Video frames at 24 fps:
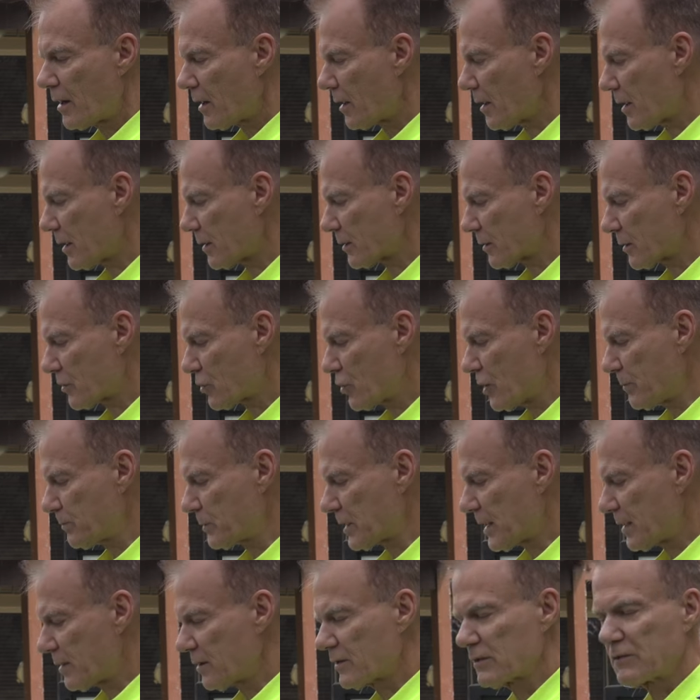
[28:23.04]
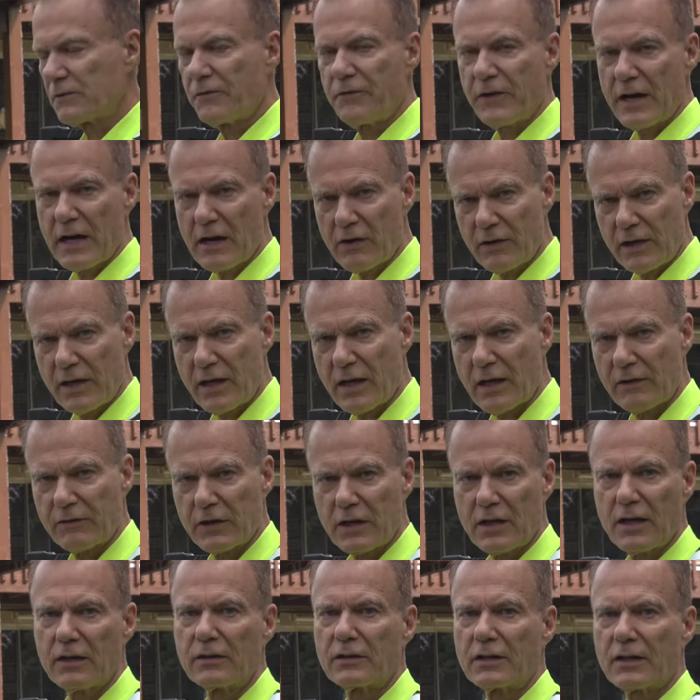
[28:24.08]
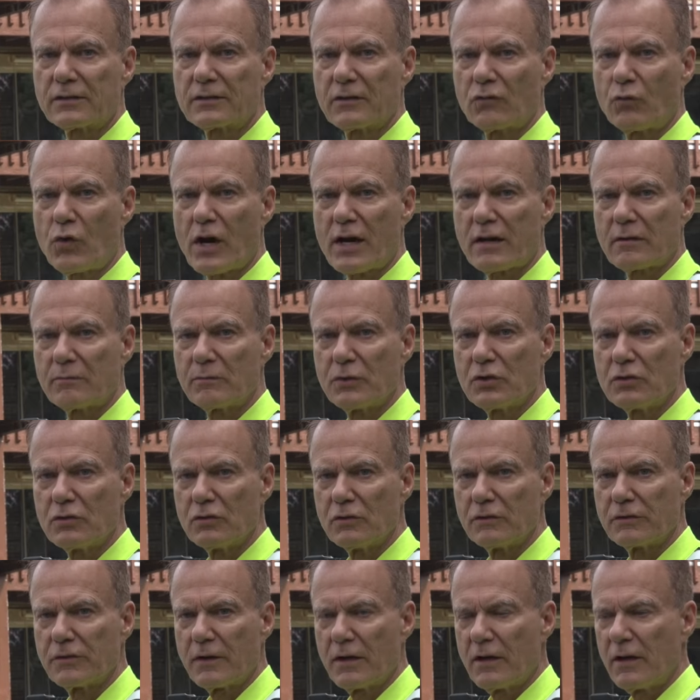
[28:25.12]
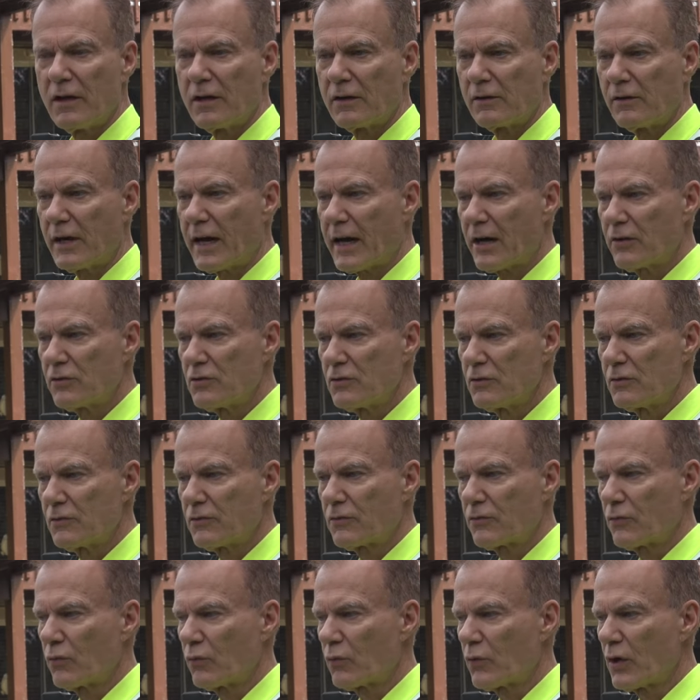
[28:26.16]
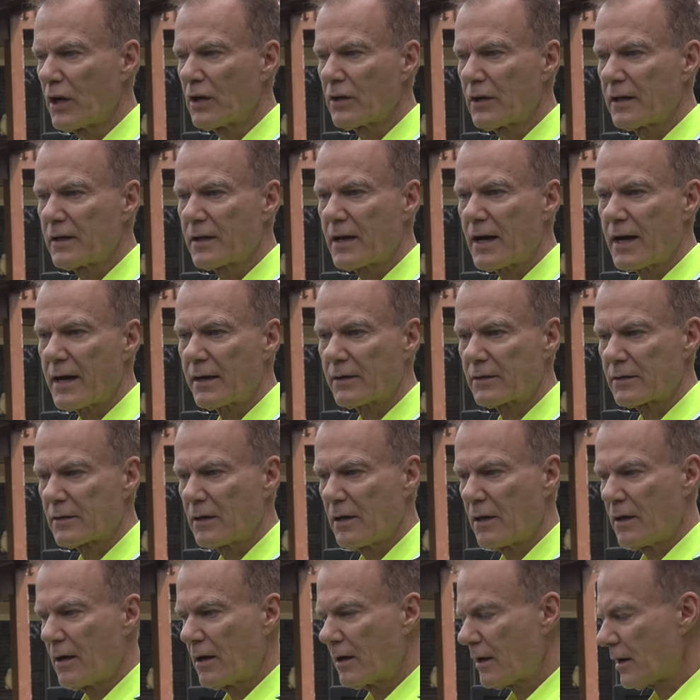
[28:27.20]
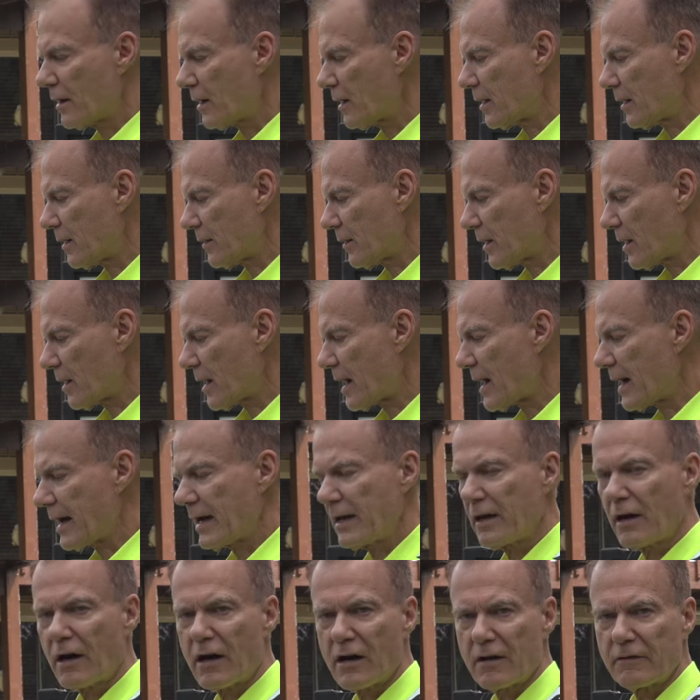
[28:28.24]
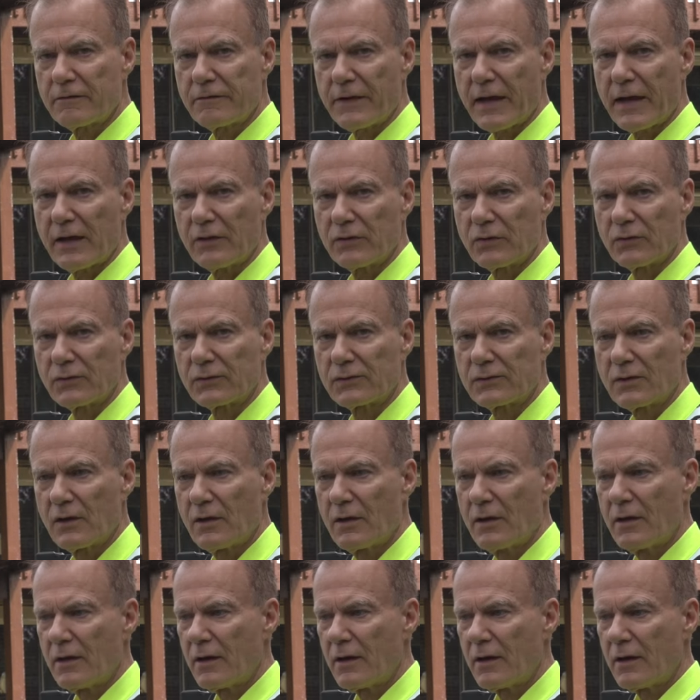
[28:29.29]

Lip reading: Krypton is very heavy and doesn't want to move. Now you've really got high R values.